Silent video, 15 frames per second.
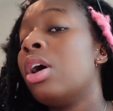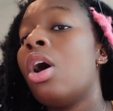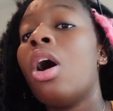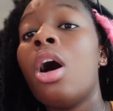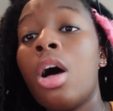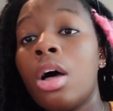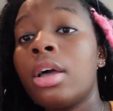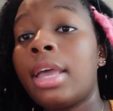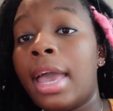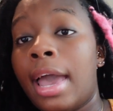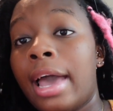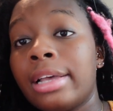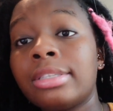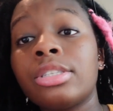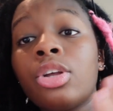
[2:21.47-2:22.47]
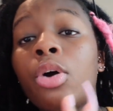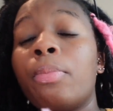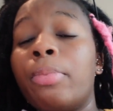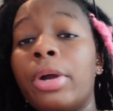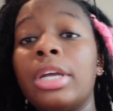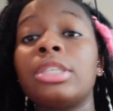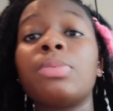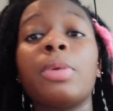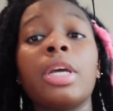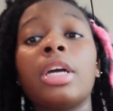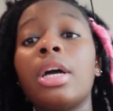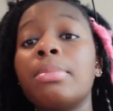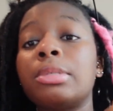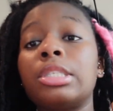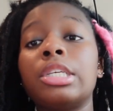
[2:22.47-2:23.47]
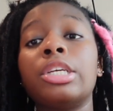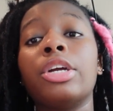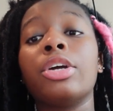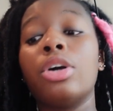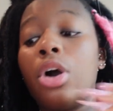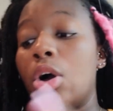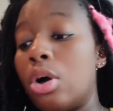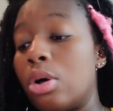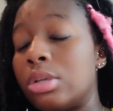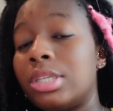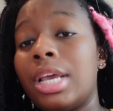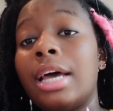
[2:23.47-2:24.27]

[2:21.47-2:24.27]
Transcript: All gas, no breaks when it comes to your goals.